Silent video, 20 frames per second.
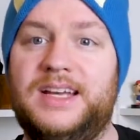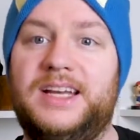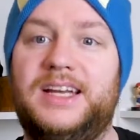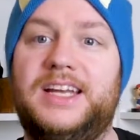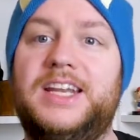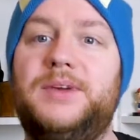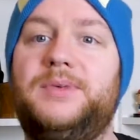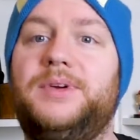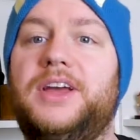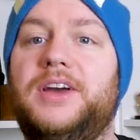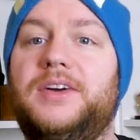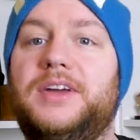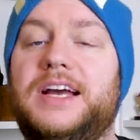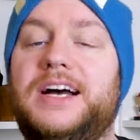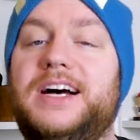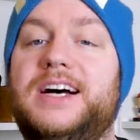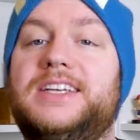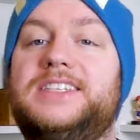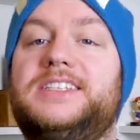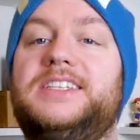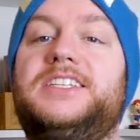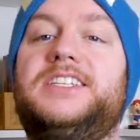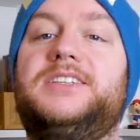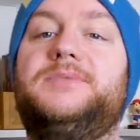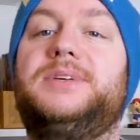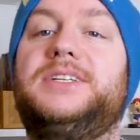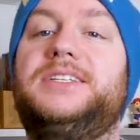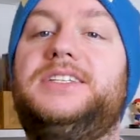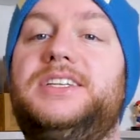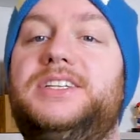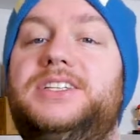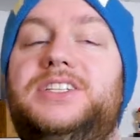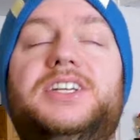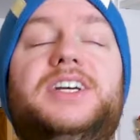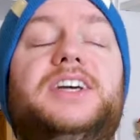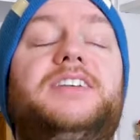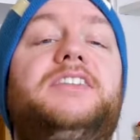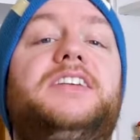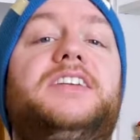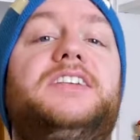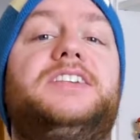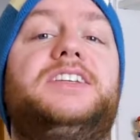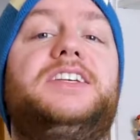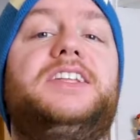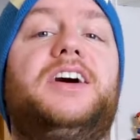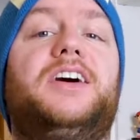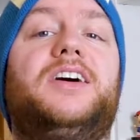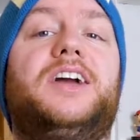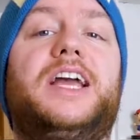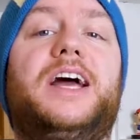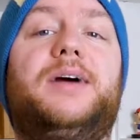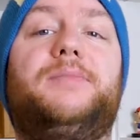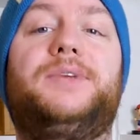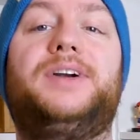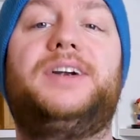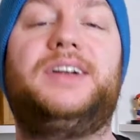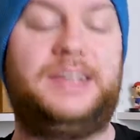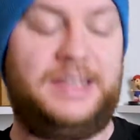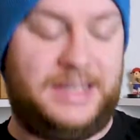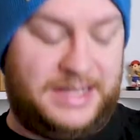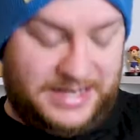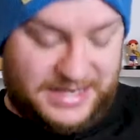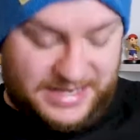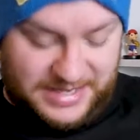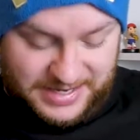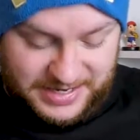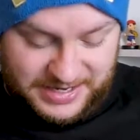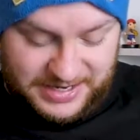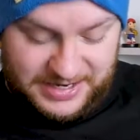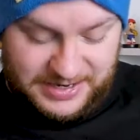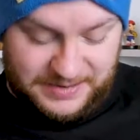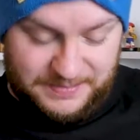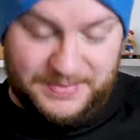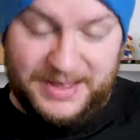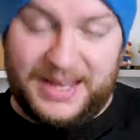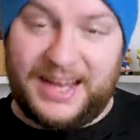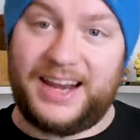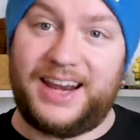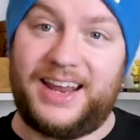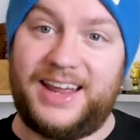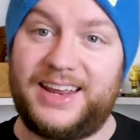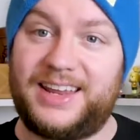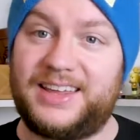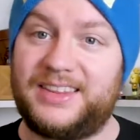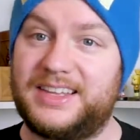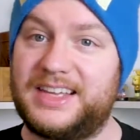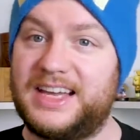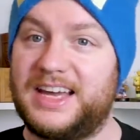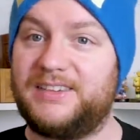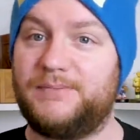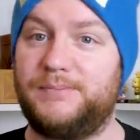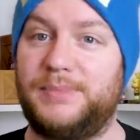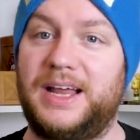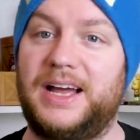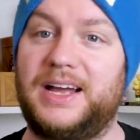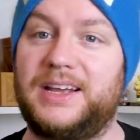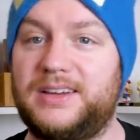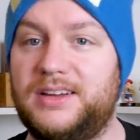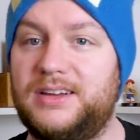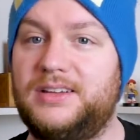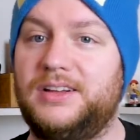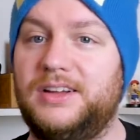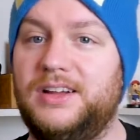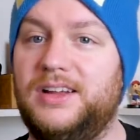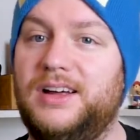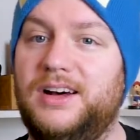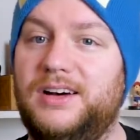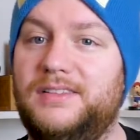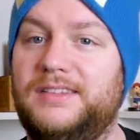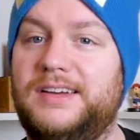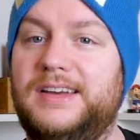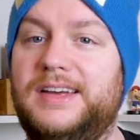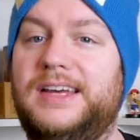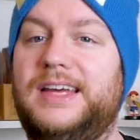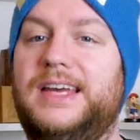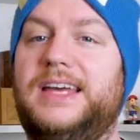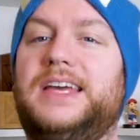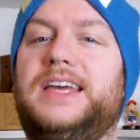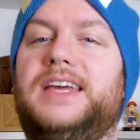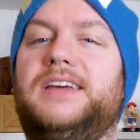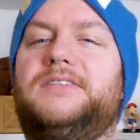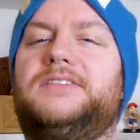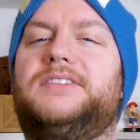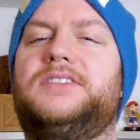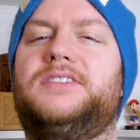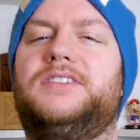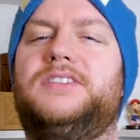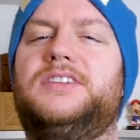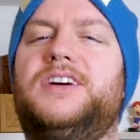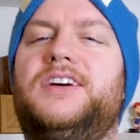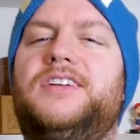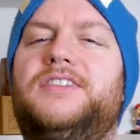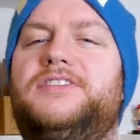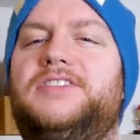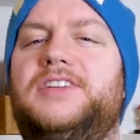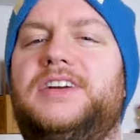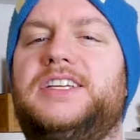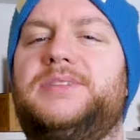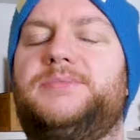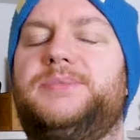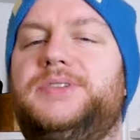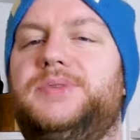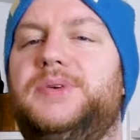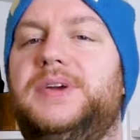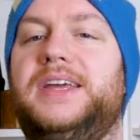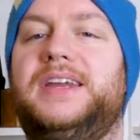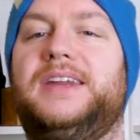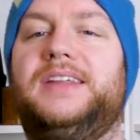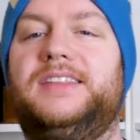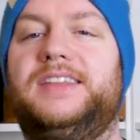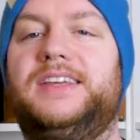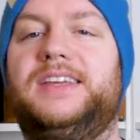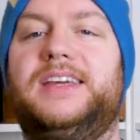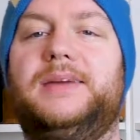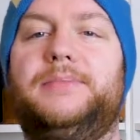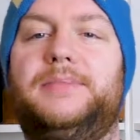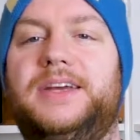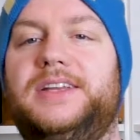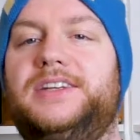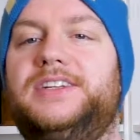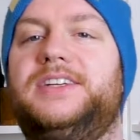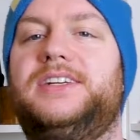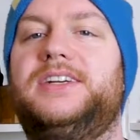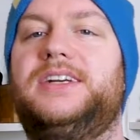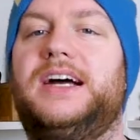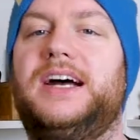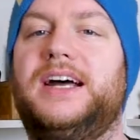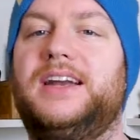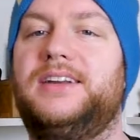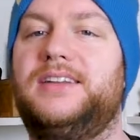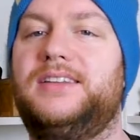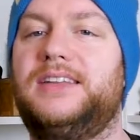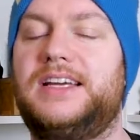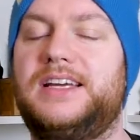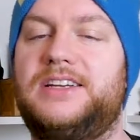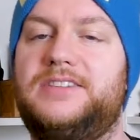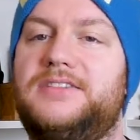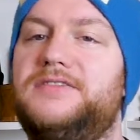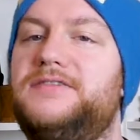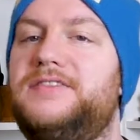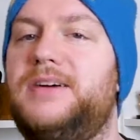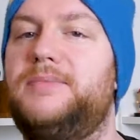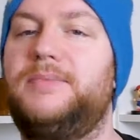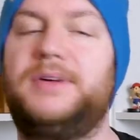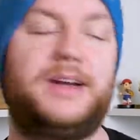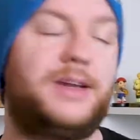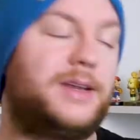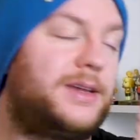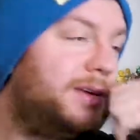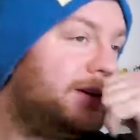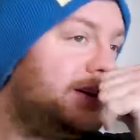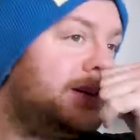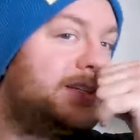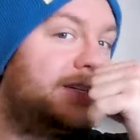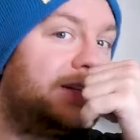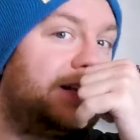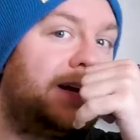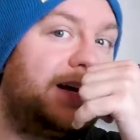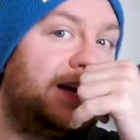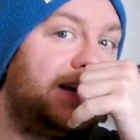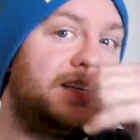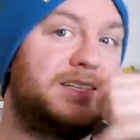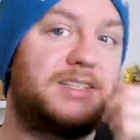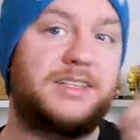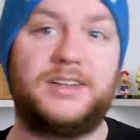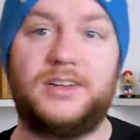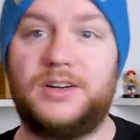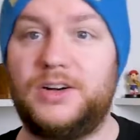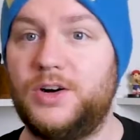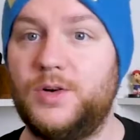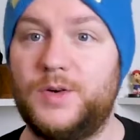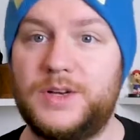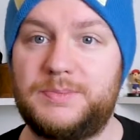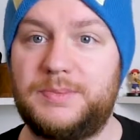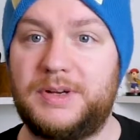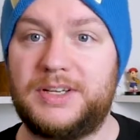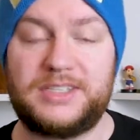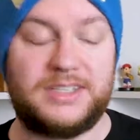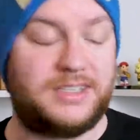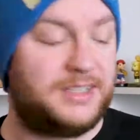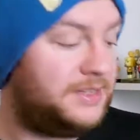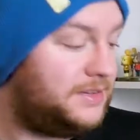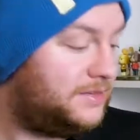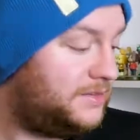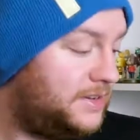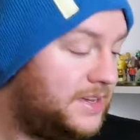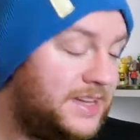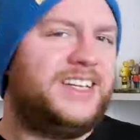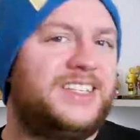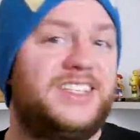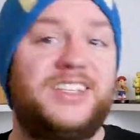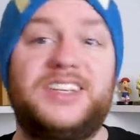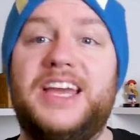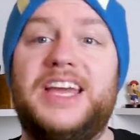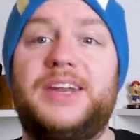And here we go, guys. This is my t-shirt, if you can see that on camera. I like the kind of black colour of it. It gives a good contrast between the picture and the actual fabric, so that is always positive. So yeah,